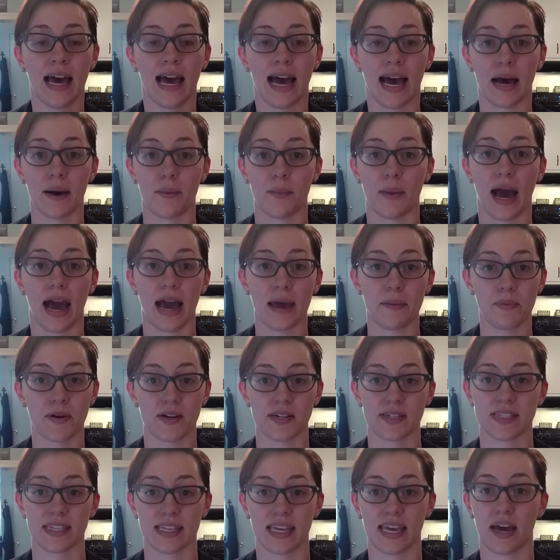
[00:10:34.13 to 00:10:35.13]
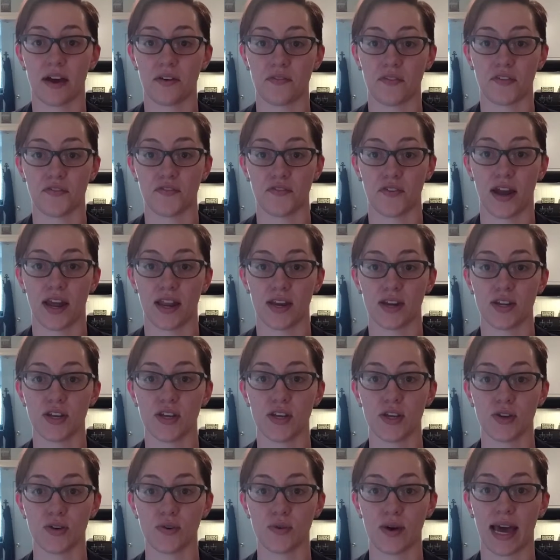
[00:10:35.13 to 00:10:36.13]
I personally have a friend
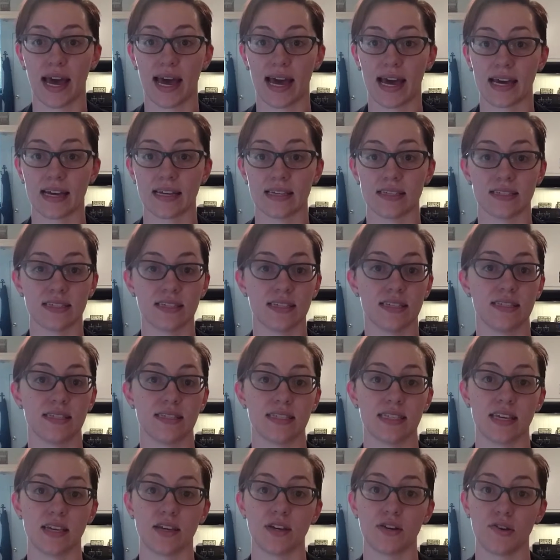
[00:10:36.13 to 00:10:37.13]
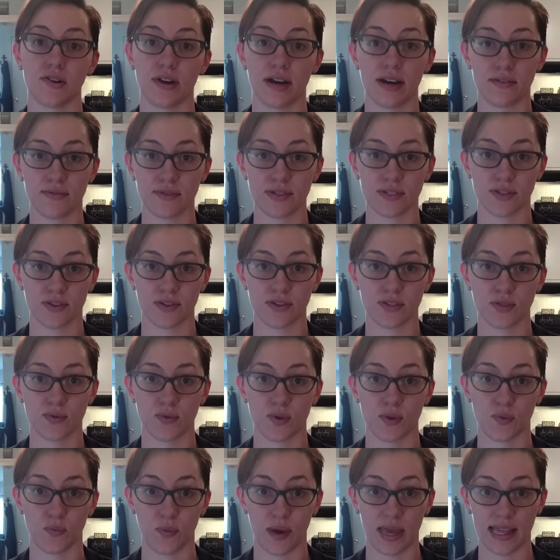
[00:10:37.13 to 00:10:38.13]
who has seen great results
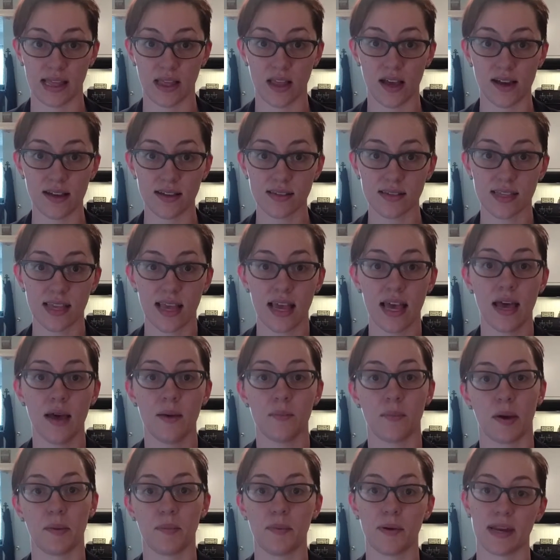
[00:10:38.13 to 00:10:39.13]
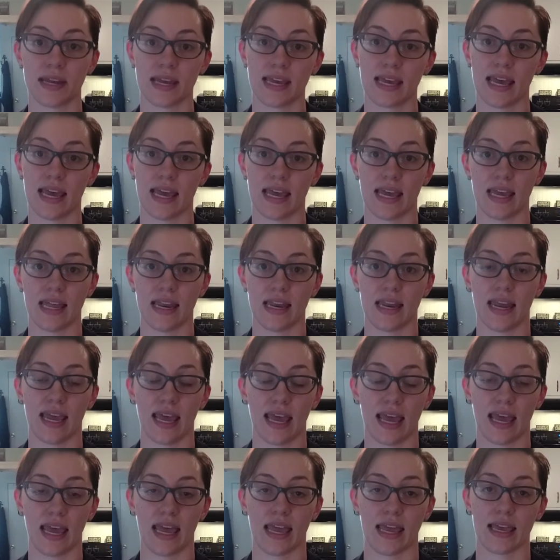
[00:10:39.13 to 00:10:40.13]
with weight loss by putting it in
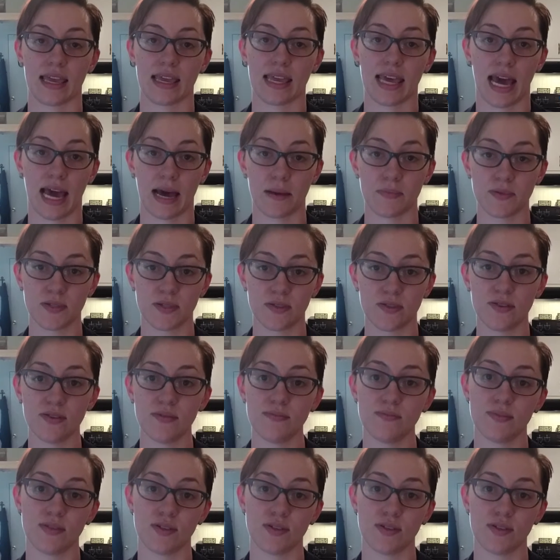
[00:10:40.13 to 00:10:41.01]
a capsule,